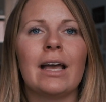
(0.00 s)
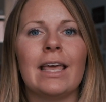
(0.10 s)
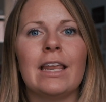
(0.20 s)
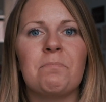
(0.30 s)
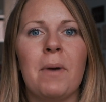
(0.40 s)

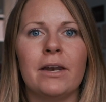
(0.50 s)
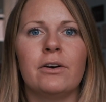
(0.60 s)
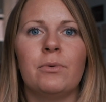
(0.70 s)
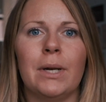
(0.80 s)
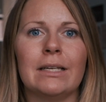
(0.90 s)
getting
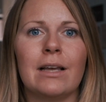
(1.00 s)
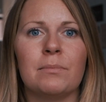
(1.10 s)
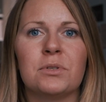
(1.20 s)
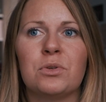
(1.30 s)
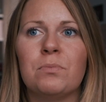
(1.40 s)
better when it
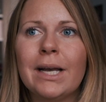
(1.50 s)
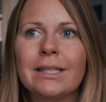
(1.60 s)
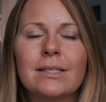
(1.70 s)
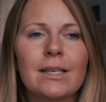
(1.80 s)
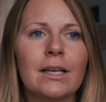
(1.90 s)
comes to
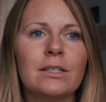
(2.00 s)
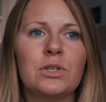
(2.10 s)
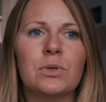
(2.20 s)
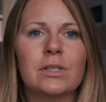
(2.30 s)
mindset, to